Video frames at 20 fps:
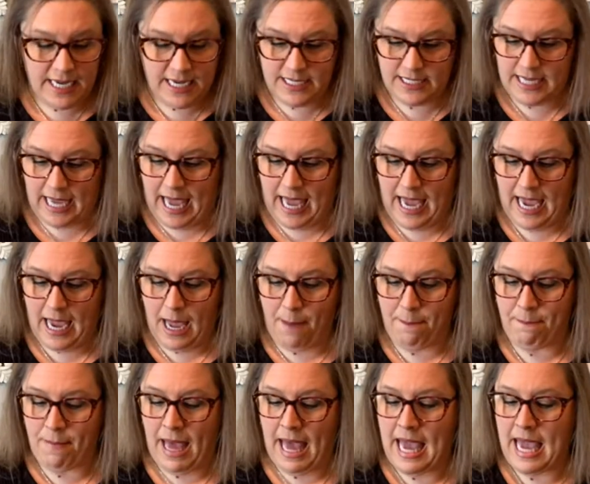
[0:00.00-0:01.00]
is a
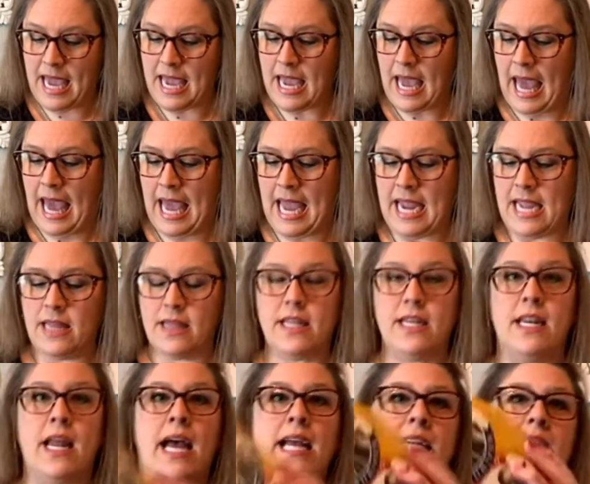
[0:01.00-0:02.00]
May 8th,
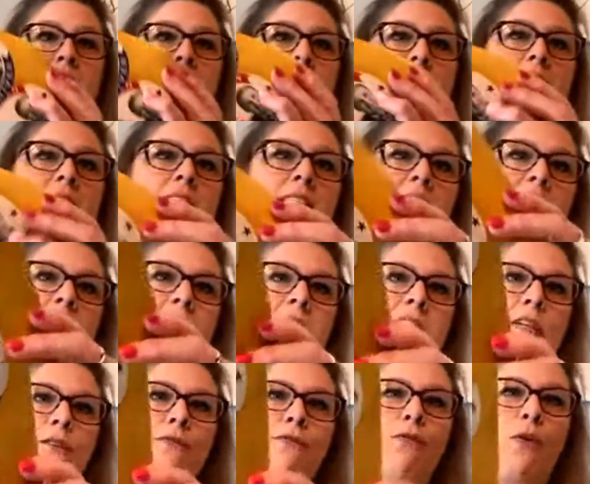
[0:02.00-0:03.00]

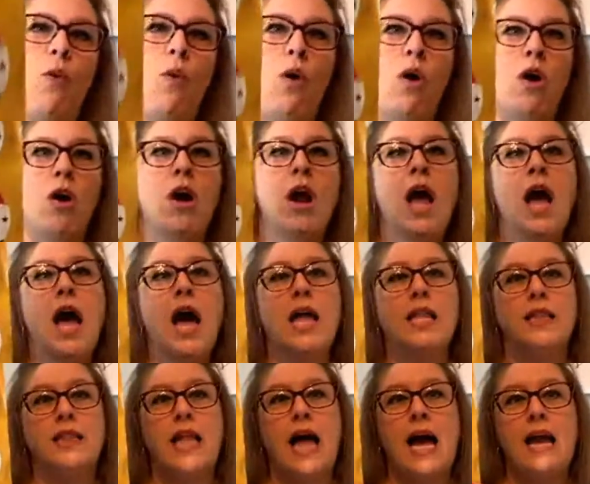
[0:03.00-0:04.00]
1964
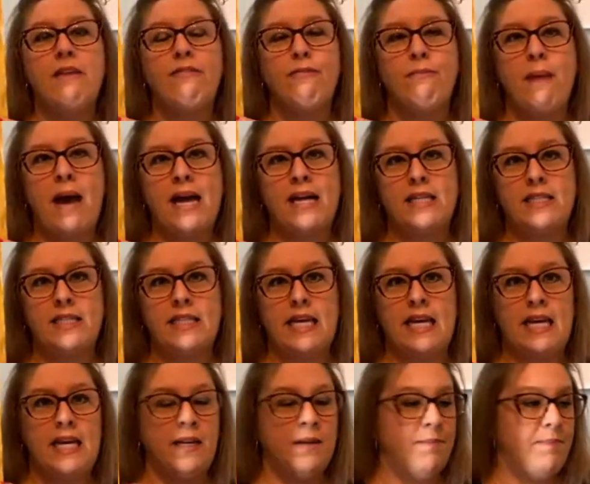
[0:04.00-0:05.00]
Life
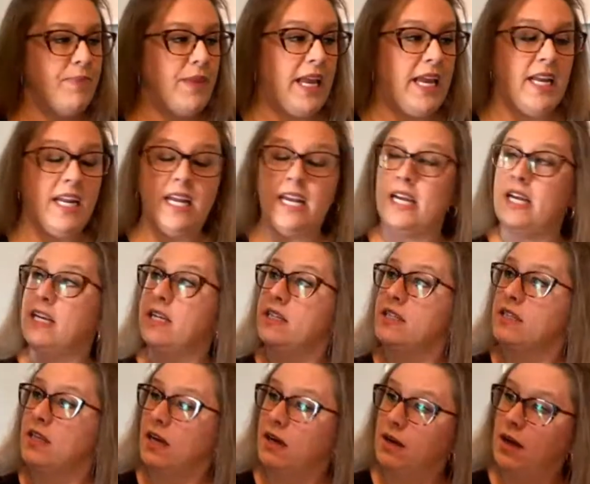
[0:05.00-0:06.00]
magazine. It
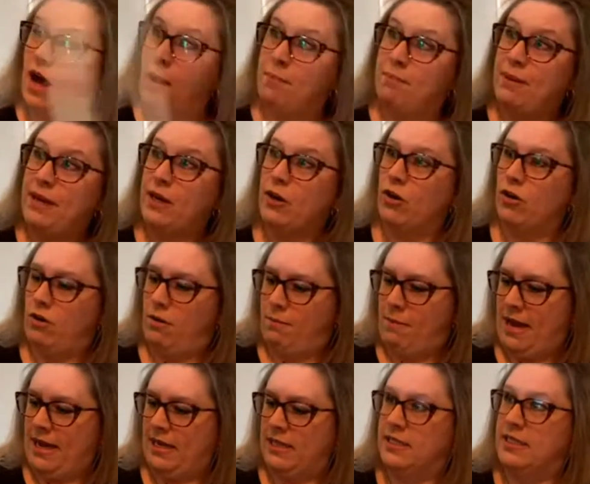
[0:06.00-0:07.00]
is a bigger
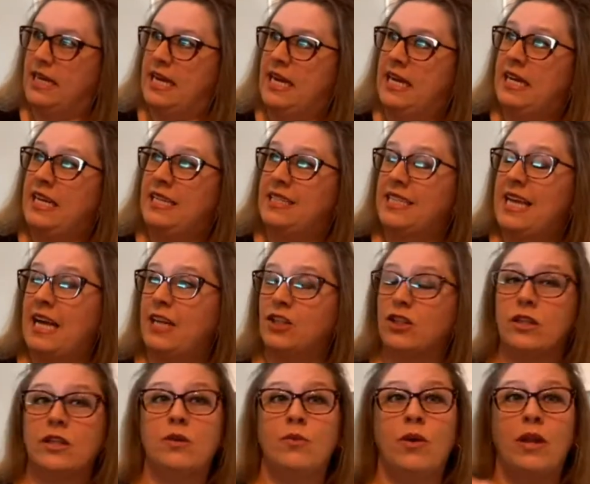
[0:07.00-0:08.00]
magazine. It's
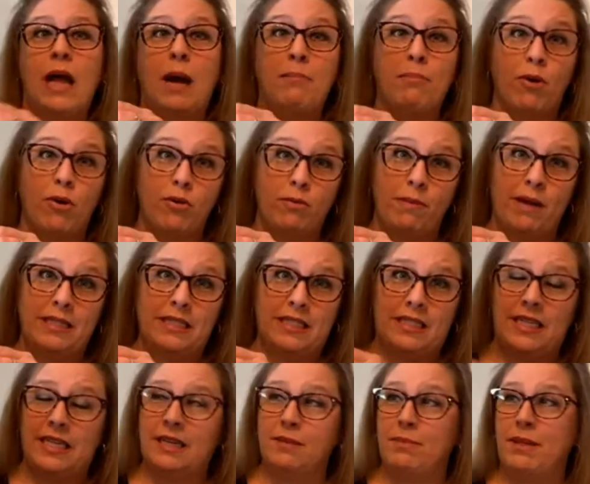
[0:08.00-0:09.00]
actually, well, I broke my
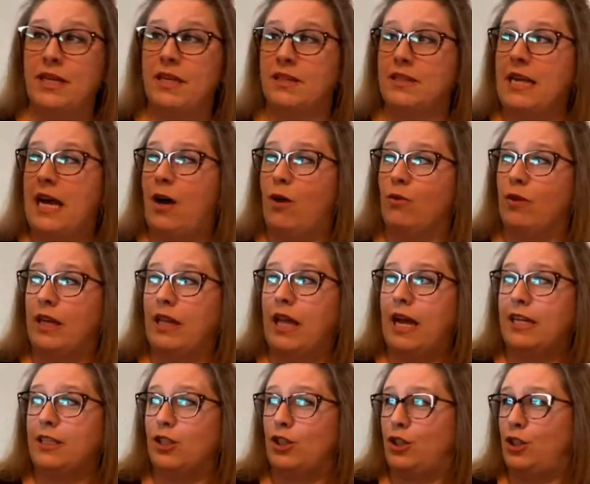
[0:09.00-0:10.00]
stick because I only
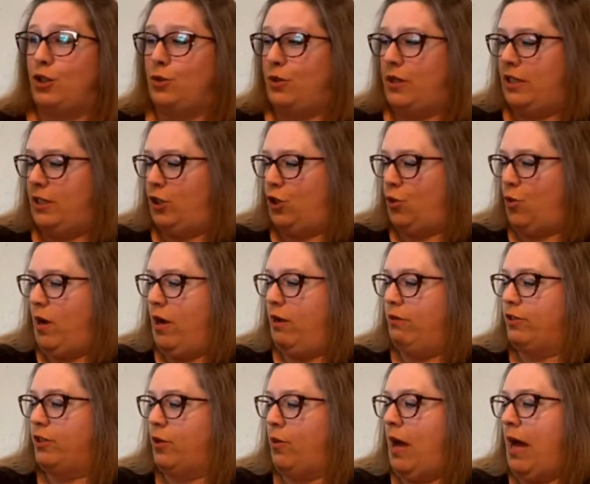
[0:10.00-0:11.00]
like to do it in 12.
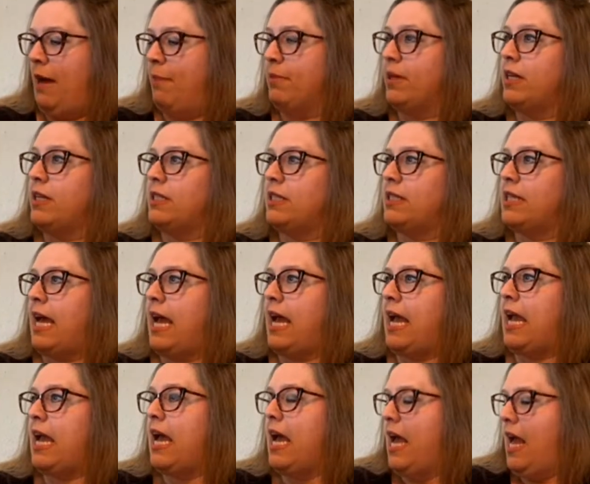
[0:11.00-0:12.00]
So I'm going to
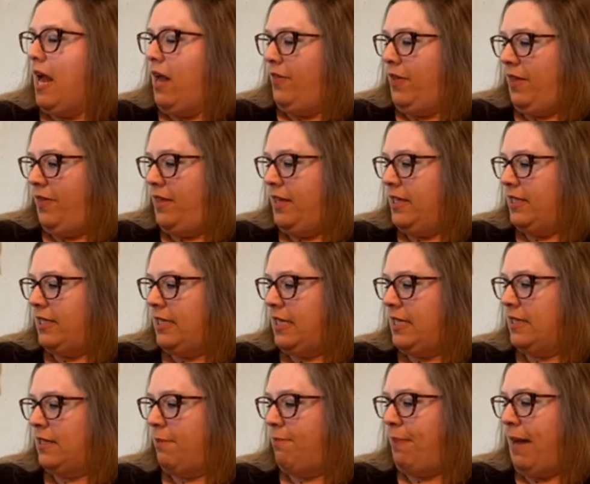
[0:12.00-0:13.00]
say that this
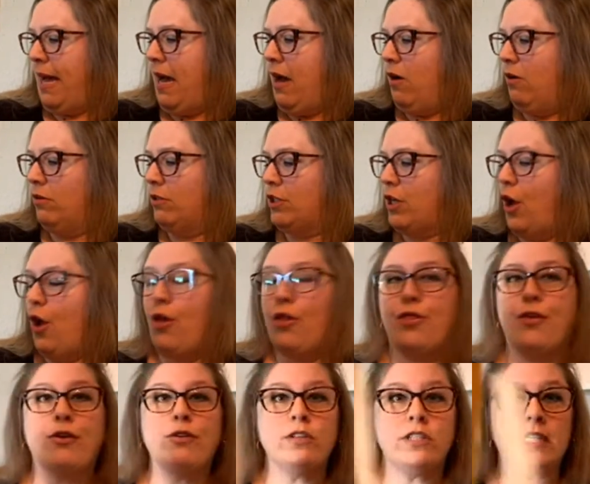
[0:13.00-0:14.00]
is about
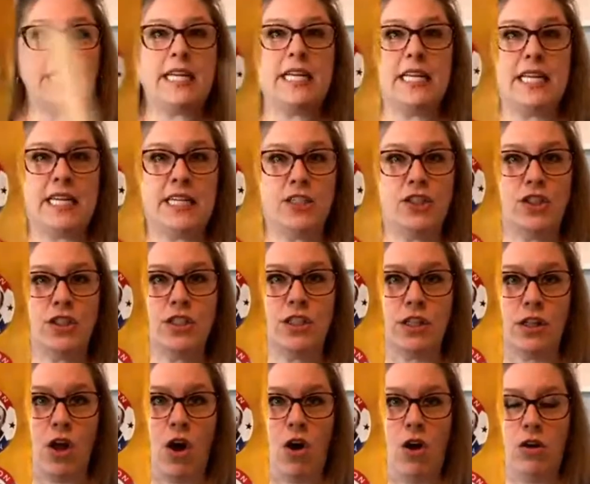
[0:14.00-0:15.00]
13 inches
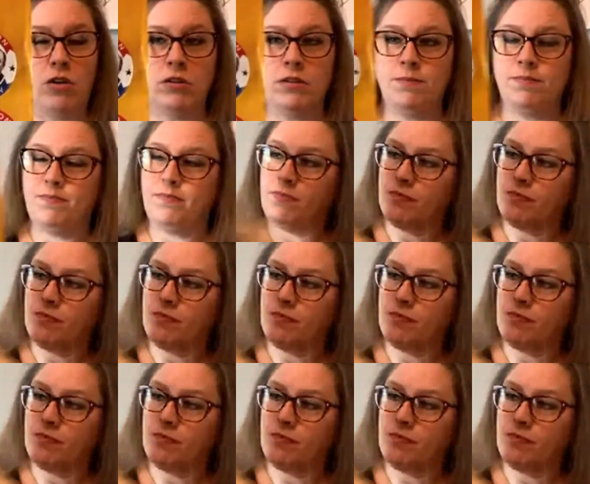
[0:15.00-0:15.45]
long